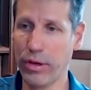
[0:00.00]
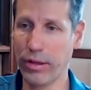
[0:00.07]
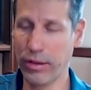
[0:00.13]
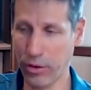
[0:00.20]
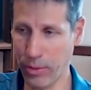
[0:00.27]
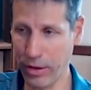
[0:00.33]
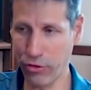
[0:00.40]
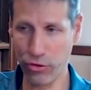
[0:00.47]

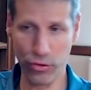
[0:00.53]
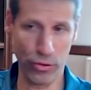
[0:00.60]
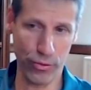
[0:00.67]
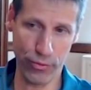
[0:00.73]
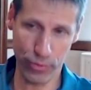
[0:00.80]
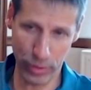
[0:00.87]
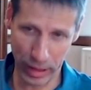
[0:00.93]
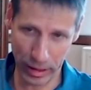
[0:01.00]
question of,
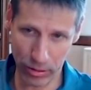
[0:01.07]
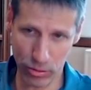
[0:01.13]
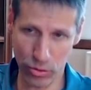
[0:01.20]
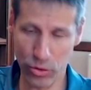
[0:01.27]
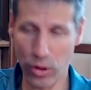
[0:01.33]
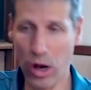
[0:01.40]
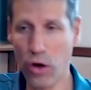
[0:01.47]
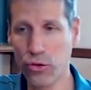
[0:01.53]

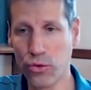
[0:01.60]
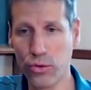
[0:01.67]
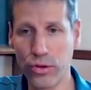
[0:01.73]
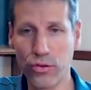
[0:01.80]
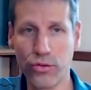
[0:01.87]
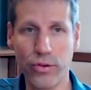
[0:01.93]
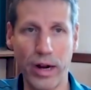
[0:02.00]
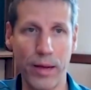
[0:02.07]
how to
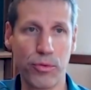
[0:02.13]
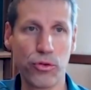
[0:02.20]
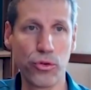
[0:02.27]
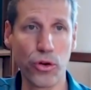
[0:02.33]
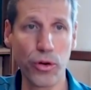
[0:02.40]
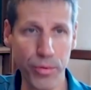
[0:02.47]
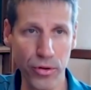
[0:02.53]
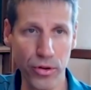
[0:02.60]
describe
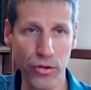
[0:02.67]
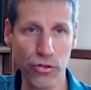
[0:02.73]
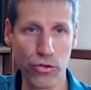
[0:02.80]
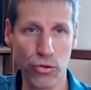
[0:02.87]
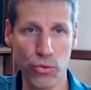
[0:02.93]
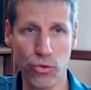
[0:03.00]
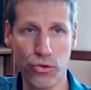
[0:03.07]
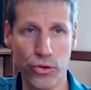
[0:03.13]
turbulent
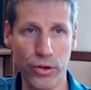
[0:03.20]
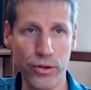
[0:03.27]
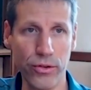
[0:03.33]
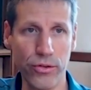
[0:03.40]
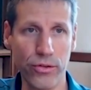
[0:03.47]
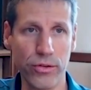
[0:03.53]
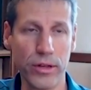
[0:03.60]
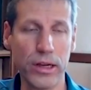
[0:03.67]

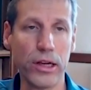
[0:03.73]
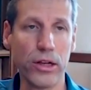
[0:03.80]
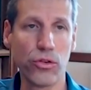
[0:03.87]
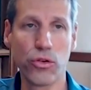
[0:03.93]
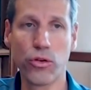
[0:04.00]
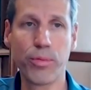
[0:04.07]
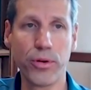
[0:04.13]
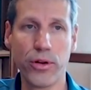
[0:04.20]
solutions.
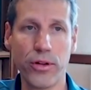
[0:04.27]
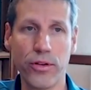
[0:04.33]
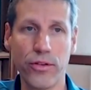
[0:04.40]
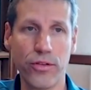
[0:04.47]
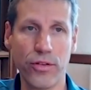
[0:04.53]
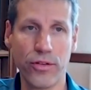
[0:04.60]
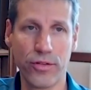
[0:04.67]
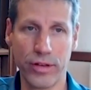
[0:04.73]
Turbulence
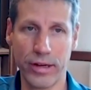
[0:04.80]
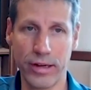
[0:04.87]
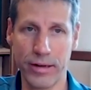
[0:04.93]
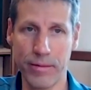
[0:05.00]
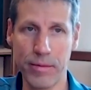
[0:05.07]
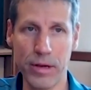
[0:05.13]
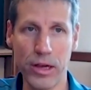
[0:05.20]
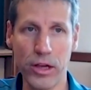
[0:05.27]
is a
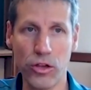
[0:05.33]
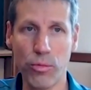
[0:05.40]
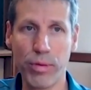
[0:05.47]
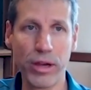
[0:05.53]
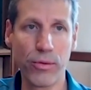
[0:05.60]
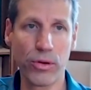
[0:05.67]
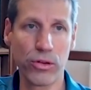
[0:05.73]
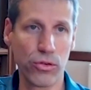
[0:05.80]

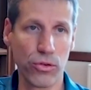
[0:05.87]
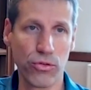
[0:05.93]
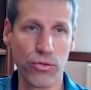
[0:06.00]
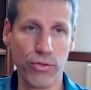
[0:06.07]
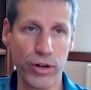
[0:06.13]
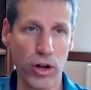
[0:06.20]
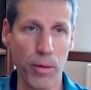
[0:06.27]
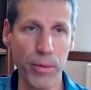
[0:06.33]
ubiquitous
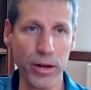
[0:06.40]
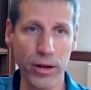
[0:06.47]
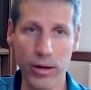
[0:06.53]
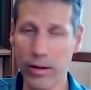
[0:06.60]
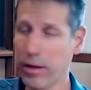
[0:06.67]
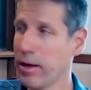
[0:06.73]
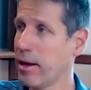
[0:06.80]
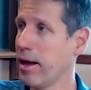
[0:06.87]

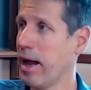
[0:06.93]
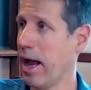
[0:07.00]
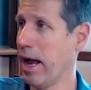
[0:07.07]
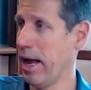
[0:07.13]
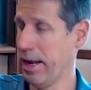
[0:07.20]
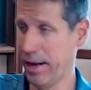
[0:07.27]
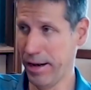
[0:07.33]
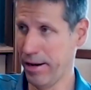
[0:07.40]
phenomenon,
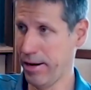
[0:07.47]
and